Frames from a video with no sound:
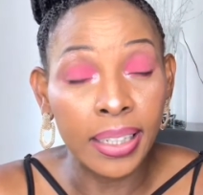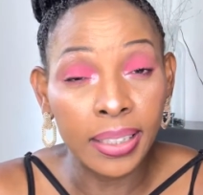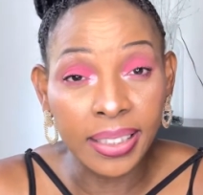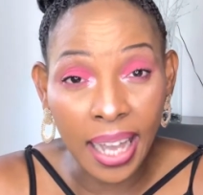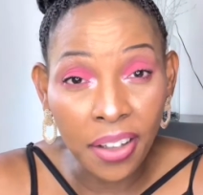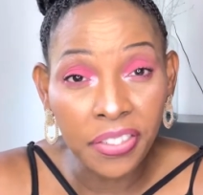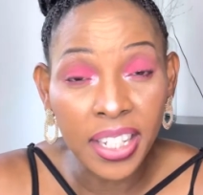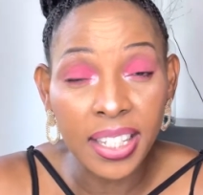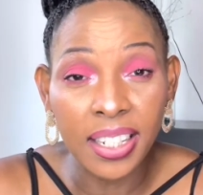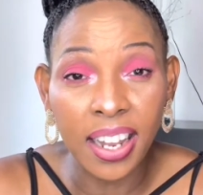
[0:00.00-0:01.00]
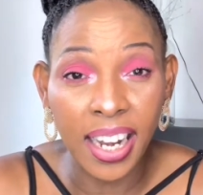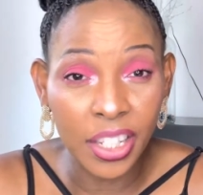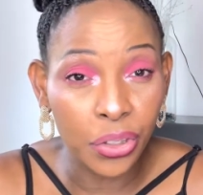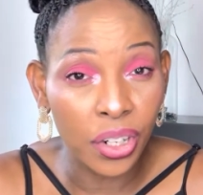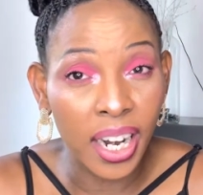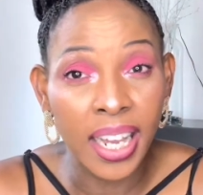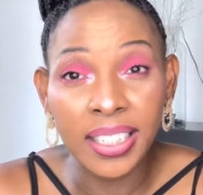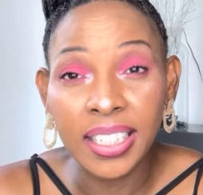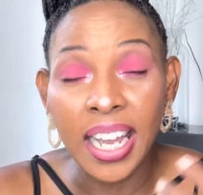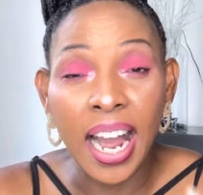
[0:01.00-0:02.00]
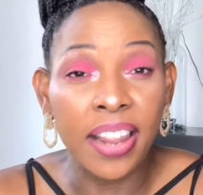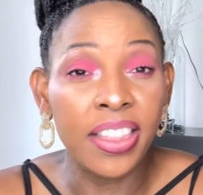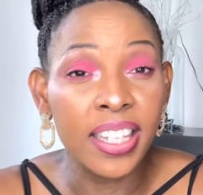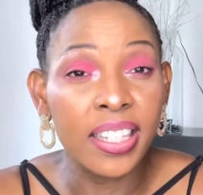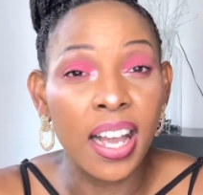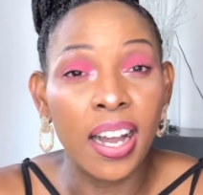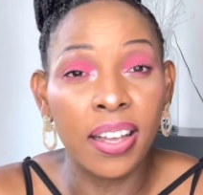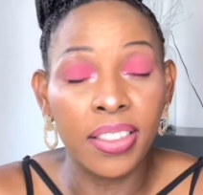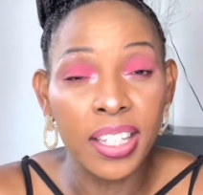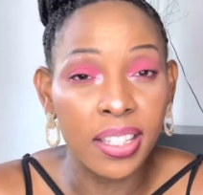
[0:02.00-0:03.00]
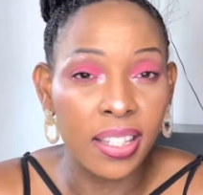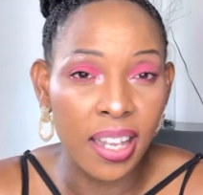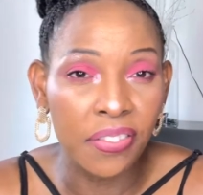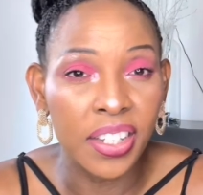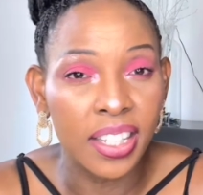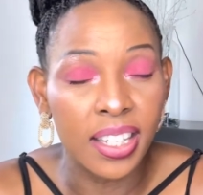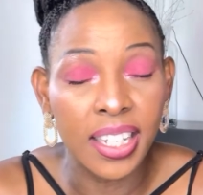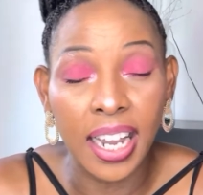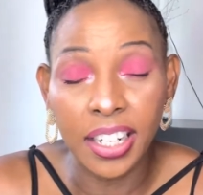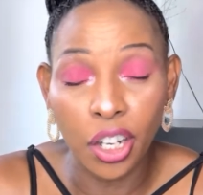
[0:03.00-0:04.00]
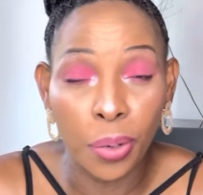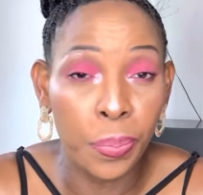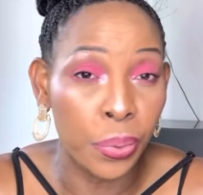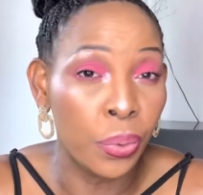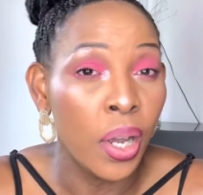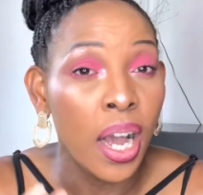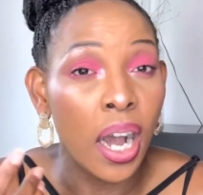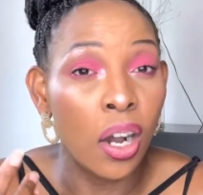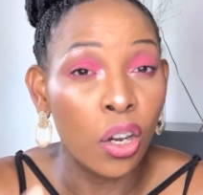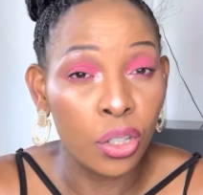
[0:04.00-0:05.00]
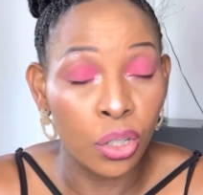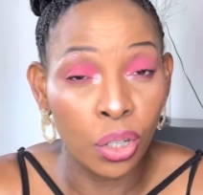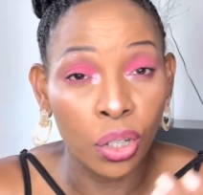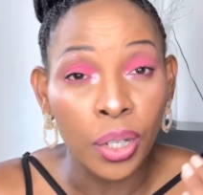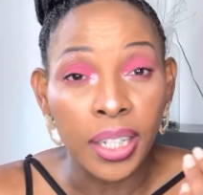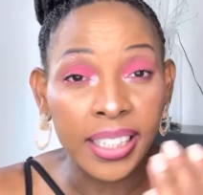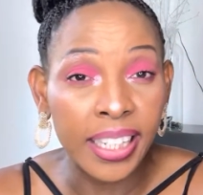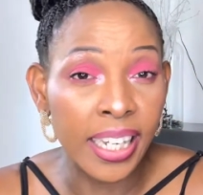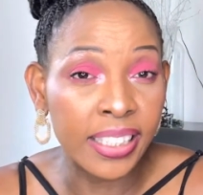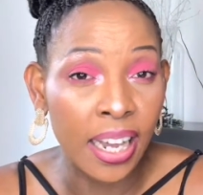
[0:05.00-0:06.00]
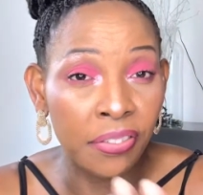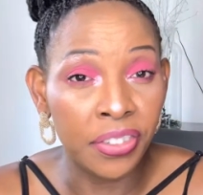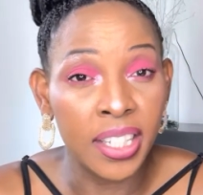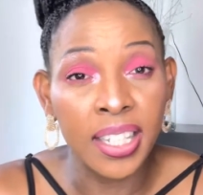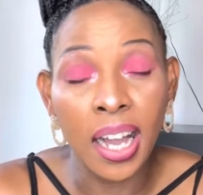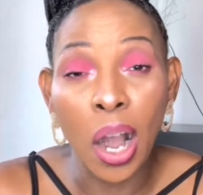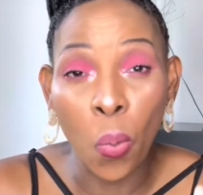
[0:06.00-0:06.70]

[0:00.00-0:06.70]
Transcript: service in the restaurant. And these services can help you also get a visa, a